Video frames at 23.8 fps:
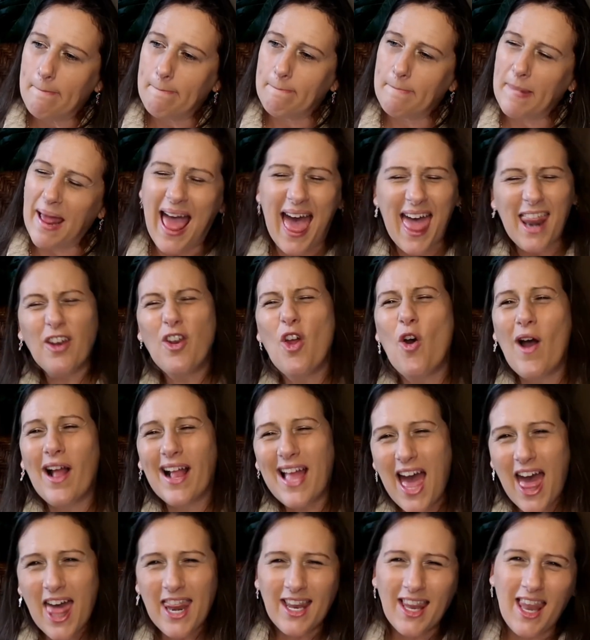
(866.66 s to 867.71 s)
But I don't know. I
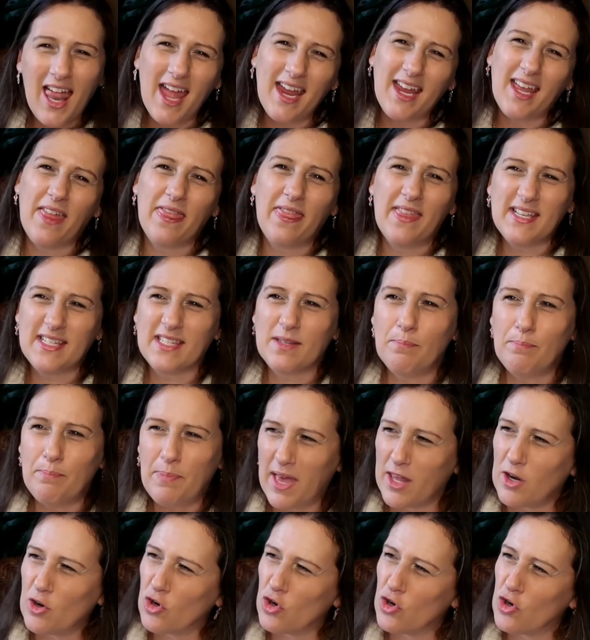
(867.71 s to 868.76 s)
kind of like this
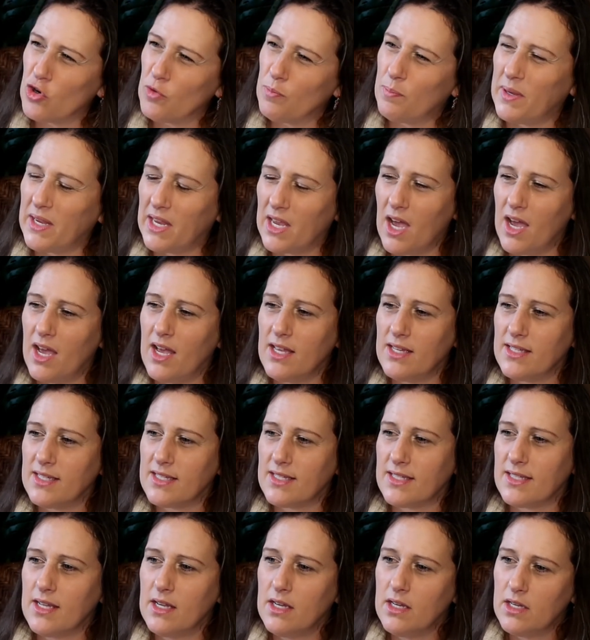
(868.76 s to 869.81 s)
better
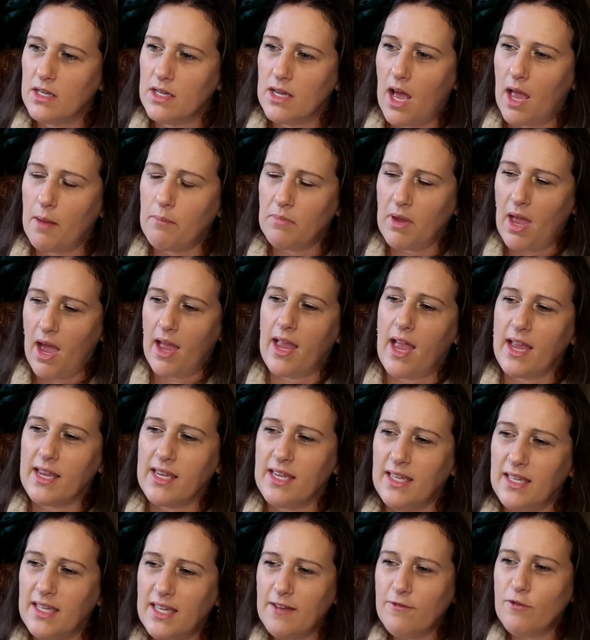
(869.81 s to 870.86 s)
because I
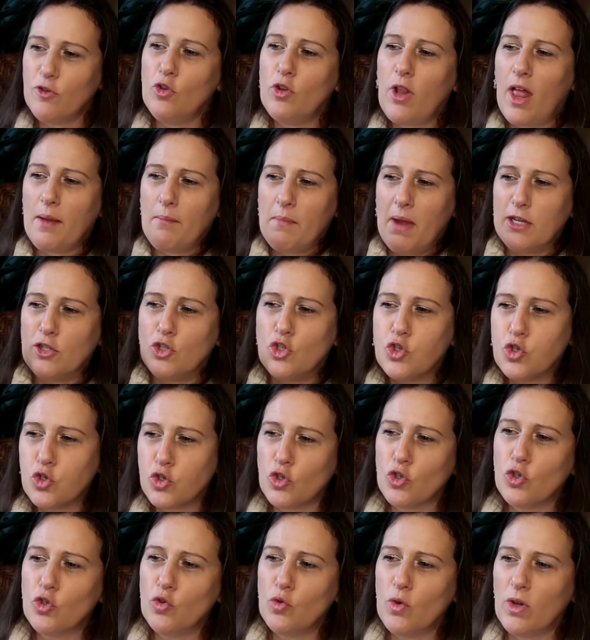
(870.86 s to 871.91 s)
can give you like my
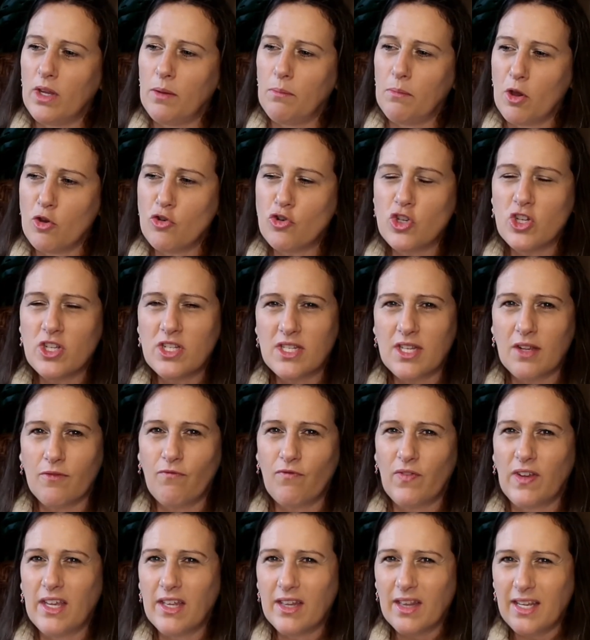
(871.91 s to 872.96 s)
true emotions and
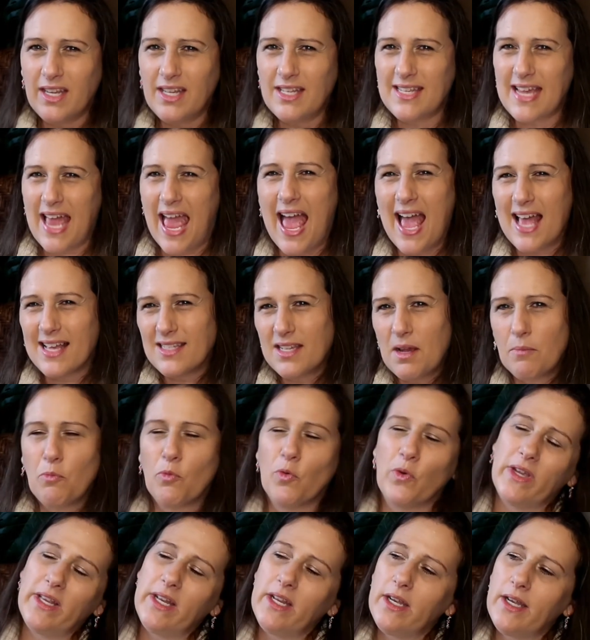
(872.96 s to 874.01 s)
feelings as I'm
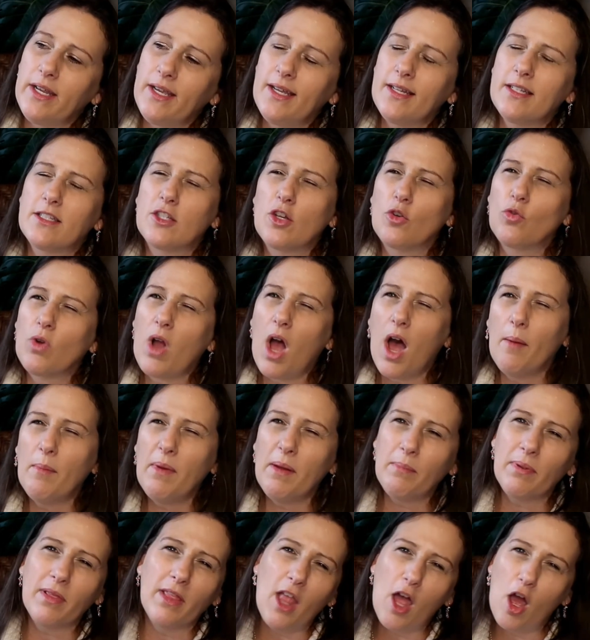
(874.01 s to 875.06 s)
reading it. So
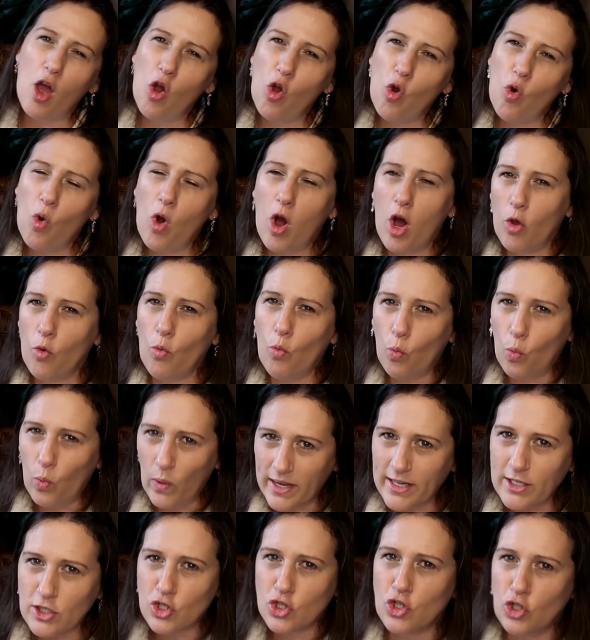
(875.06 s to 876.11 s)
comment below on
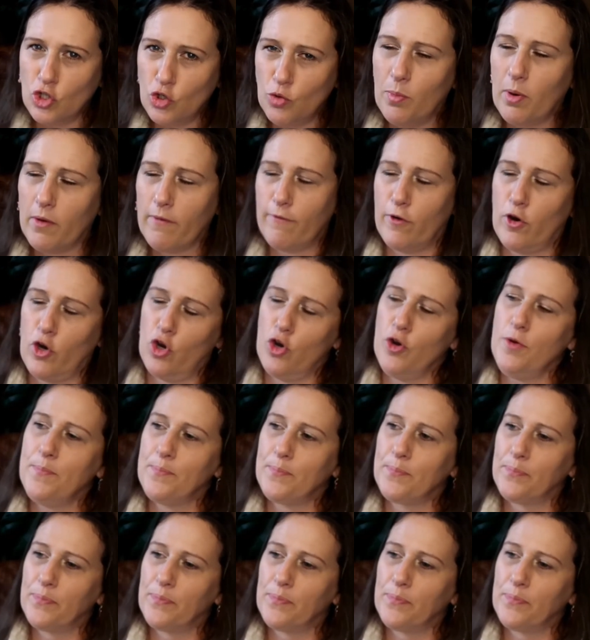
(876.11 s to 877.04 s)
which you prefer.